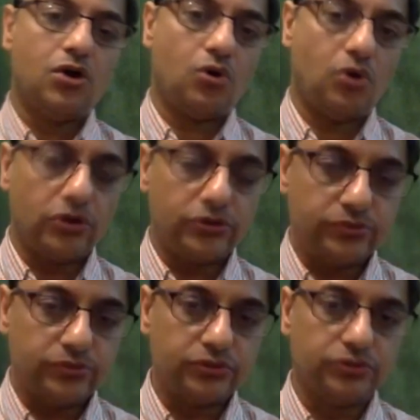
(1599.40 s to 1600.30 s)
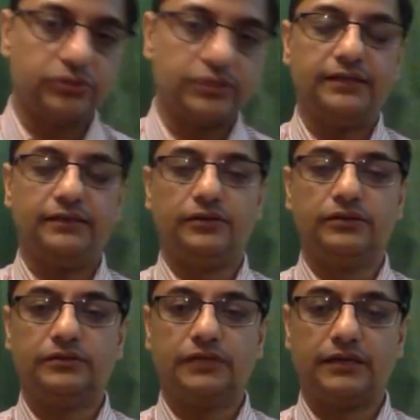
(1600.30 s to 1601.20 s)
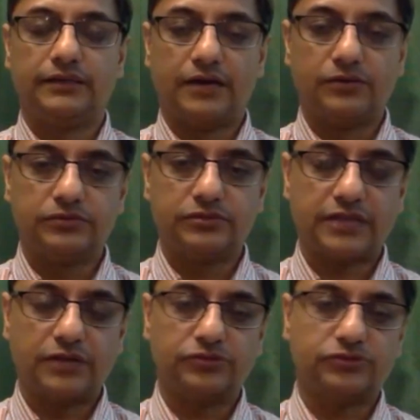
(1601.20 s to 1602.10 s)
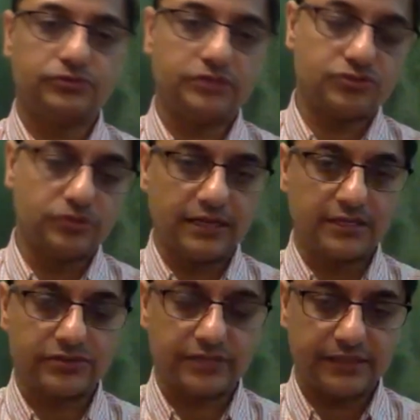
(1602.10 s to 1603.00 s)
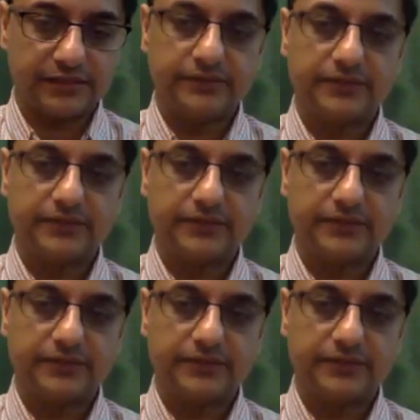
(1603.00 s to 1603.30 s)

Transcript: or you could go on, down south to the Sunda Strait